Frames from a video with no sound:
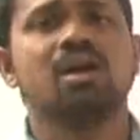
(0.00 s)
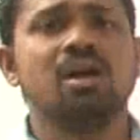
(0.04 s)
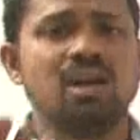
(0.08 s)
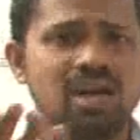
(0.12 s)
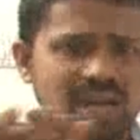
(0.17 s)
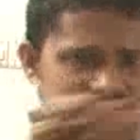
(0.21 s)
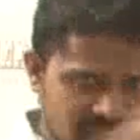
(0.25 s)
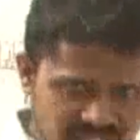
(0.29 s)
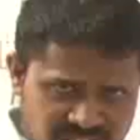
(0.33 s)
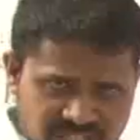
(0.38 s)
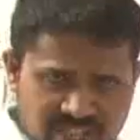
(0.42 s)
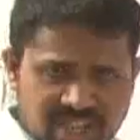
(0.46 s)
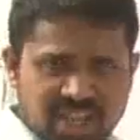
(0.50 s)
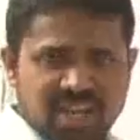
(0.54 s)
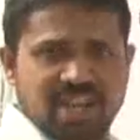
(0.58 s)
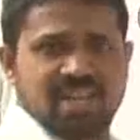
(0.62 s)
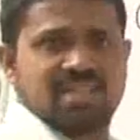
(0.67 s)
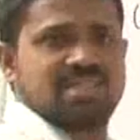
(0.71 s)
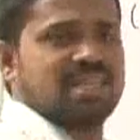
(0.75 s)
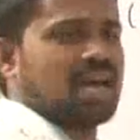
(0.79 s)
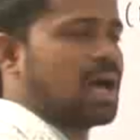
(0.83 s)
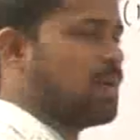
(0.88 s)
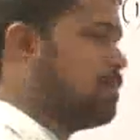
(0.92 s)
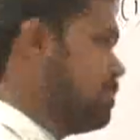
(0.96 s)
Let us take
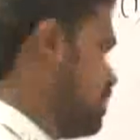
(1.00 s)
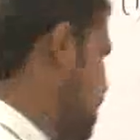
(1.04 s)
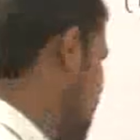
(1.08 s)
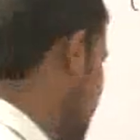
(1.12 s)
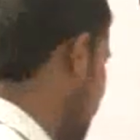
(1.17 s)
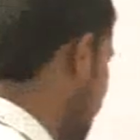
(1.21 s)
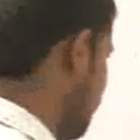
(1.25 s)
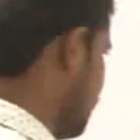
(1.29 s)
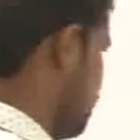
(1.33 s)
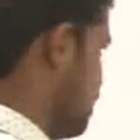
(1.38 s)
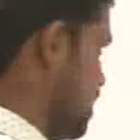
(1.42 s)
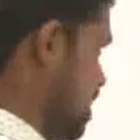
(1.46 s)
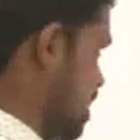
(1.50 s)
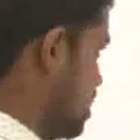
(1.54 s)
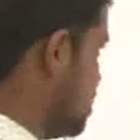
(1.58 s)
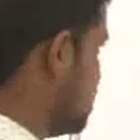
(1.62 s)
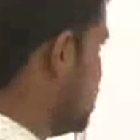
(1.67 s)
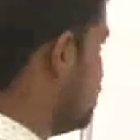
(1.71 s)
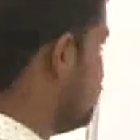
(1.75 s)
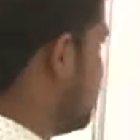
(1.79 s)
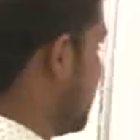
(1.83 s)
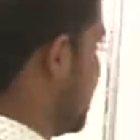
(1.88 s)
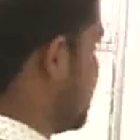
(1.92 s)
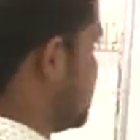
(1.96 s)
an example, very
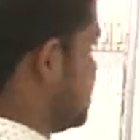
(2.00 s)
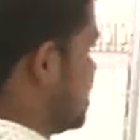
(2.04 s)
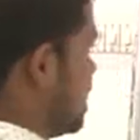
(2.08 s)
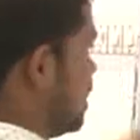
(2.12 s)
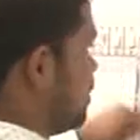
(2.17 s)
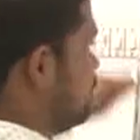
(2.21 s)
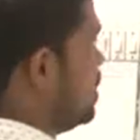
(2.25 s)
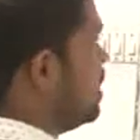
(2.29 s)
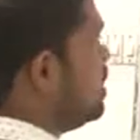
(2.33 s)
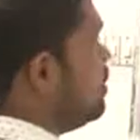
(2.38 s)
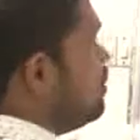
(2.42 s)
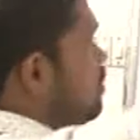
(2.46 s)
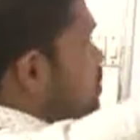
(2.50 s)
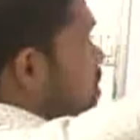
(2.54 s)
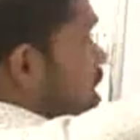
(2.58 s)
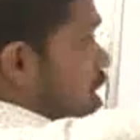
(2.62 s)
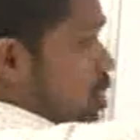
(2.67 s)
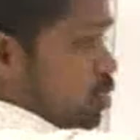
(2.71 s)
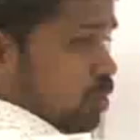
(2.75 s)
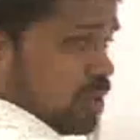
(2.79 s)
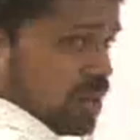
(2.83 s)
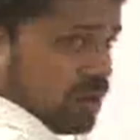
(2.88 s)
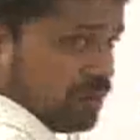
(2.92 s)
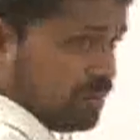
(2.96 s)
simple example.
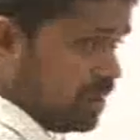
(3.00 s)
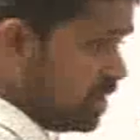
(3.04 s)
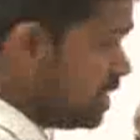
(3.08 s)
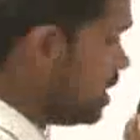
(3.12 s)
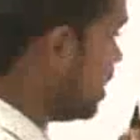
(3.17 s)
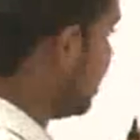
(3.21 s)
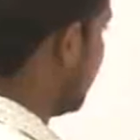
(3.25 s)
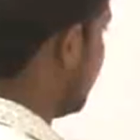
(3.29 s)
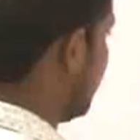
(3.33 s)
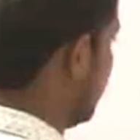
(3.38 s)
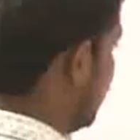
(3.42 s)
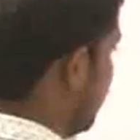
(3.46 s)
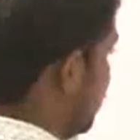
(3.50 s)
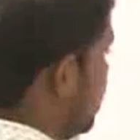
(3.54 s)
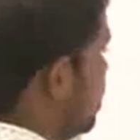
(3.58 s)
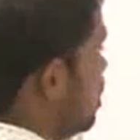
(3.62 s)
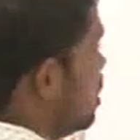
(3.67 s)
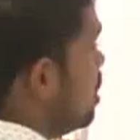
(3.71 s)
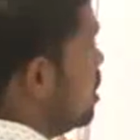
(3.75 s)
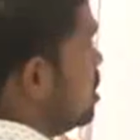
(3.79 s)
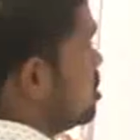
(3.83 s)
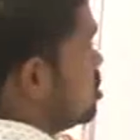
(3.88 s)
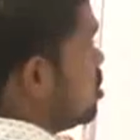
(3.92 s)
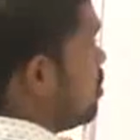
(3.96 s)
Look at very
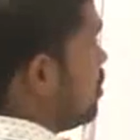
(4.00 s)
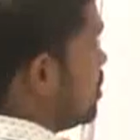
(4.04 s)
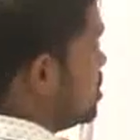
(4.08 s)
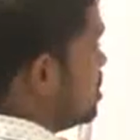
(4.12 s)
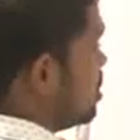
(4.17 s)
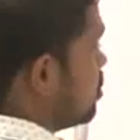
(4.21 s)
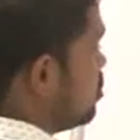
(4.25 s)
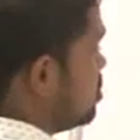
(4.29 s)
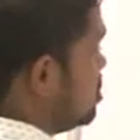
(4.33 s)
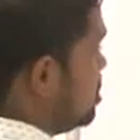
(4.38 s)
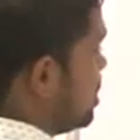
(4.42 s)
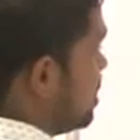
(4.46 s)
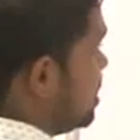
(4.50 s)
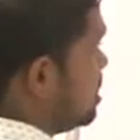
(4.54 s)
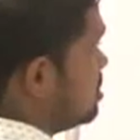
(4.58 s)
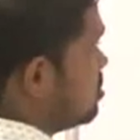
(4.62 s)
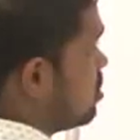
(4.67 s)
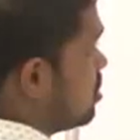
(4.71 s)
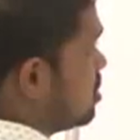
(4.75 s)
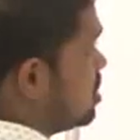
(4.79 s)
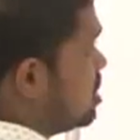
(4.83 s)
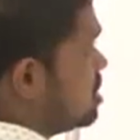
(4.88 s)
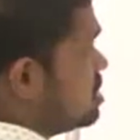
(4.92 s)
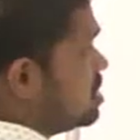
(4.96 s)
carefully. Suppose a question is
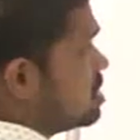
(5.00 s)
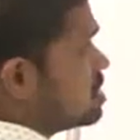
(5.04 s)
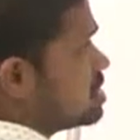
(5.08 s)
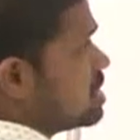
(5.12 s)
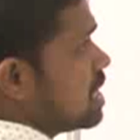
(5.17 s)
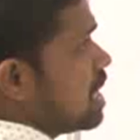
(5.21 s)
from this is